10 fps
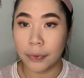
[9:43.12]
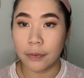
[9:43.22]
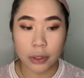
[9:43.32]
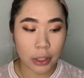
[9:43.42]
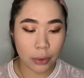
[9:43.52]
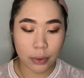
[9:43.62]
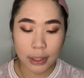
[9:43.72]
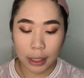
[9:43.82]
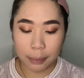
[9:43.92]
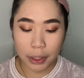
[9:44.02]
For the nose,
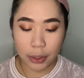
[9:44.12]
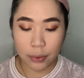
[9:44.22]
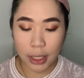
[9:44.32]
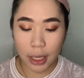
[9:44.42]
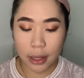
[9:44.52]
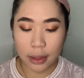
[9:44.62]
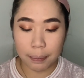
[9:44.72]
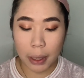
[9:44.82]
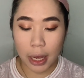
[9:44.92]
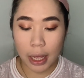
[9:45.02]
I'll be using the
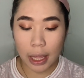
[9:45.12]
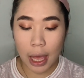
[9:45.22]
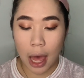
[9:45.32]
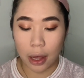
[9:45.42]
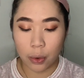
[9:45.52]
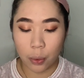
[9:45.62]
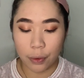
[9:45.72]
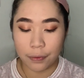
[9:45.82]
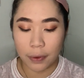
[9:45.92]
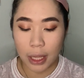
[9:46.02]

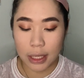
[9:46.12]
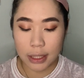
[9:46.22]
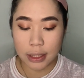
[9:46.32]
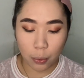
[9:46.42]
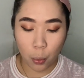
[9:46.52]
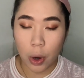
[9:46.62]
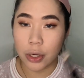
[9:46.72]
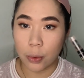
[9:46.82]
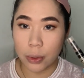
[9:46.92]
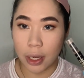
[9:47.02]
Biaqua Face
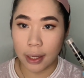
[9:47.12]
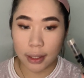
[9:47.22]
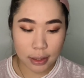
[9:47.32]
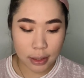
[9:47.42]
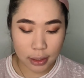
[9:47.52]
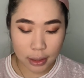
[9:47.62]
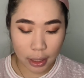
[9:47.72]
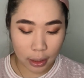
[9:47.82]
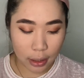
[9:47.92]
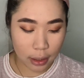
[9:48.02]
109 stick.